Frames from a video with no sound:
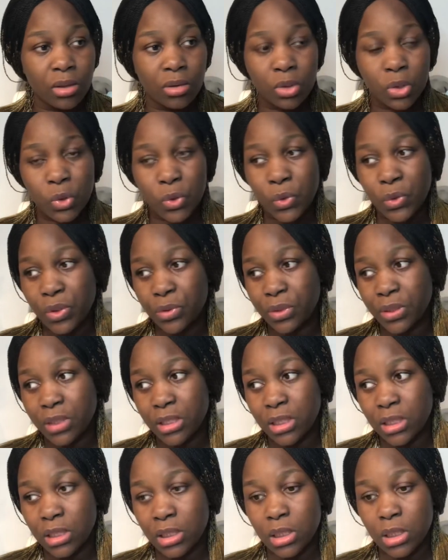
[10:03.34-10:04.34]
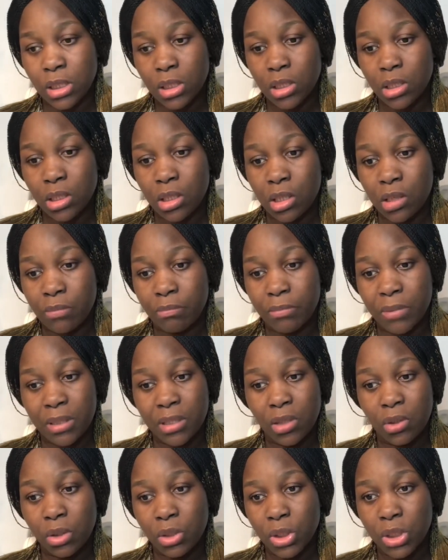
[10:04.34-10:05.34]
or 2, 3 things. But
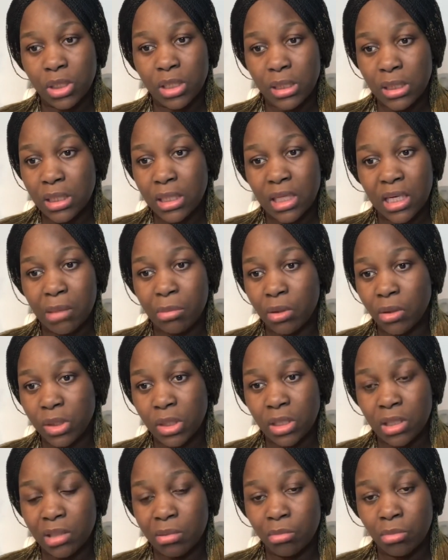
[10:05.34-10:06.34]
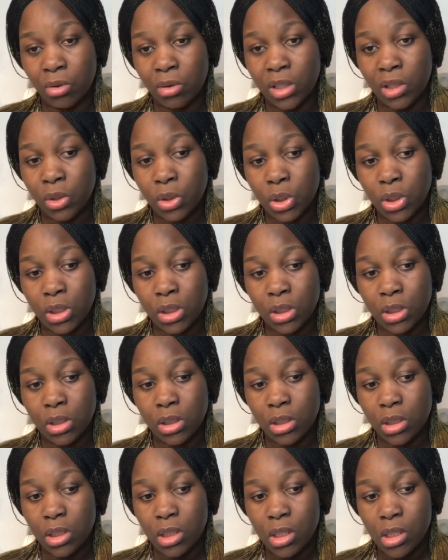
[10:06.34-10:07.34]
now she doesn't come out anymore. Now she
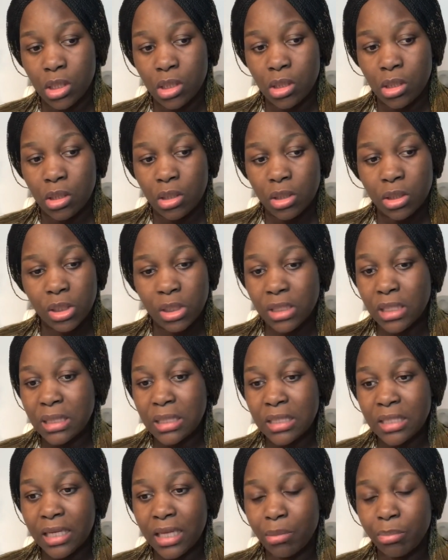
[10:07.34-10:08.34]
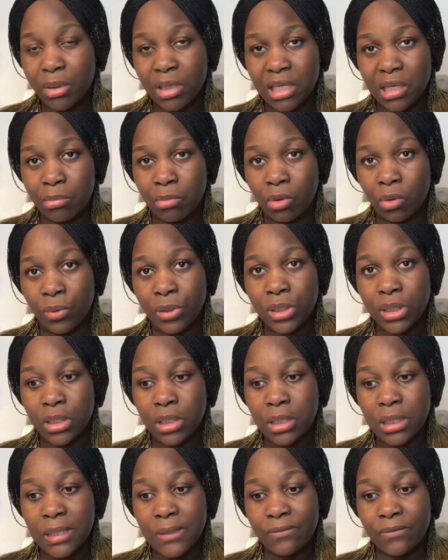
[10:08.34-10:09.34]
doesn't help anymore when she
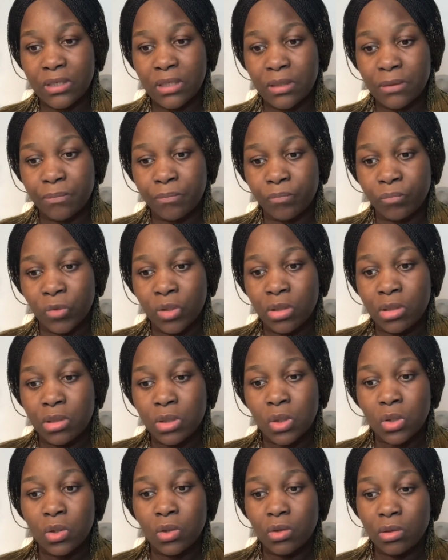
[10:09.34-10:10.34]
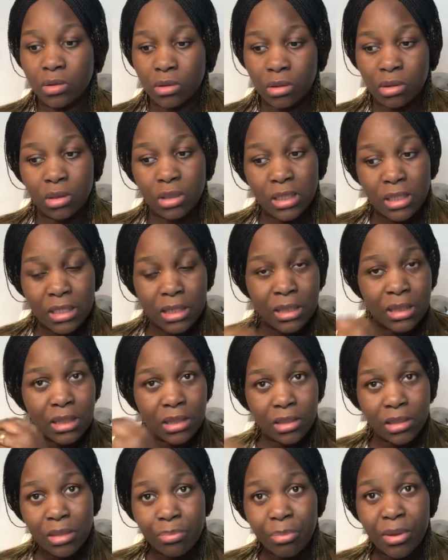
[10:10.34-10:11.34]
is free. So it
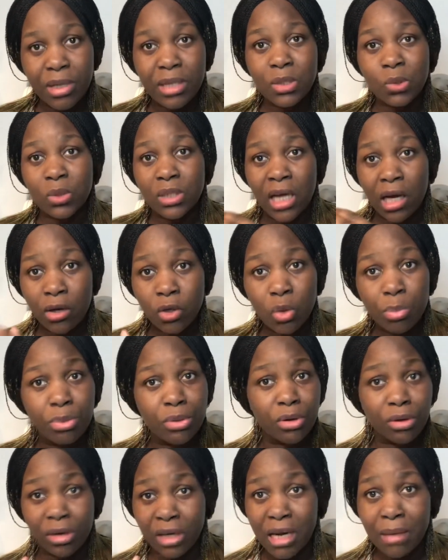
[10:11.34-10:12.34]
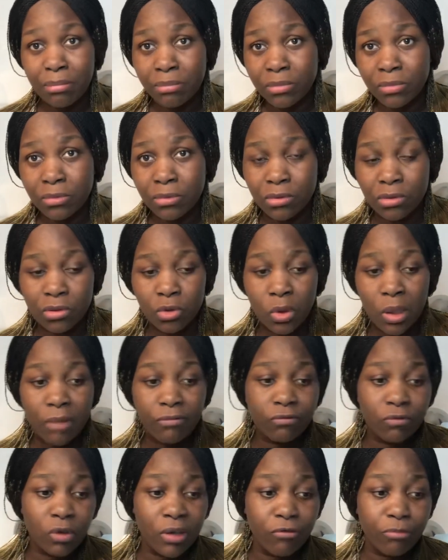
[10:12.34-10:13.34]
depends with how you program. You
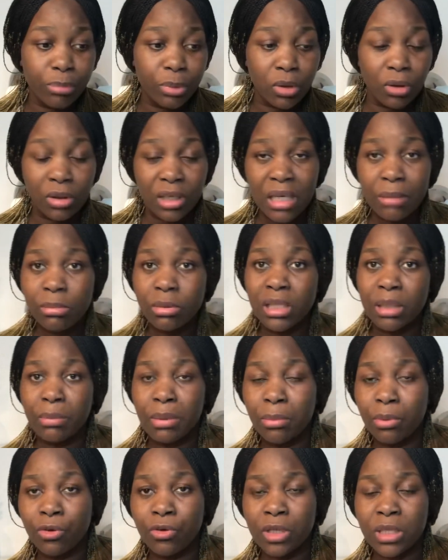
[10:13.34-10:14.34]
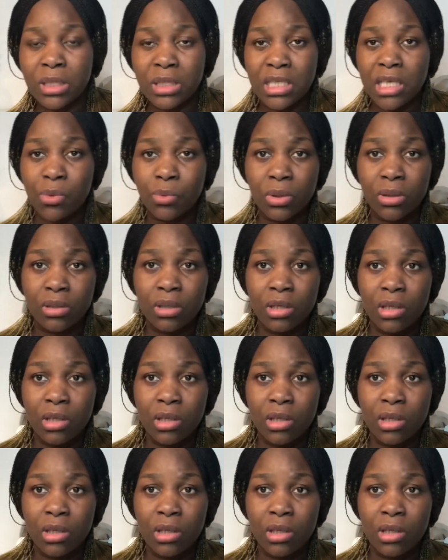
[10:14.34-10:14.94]
have programmed the people you're staying with.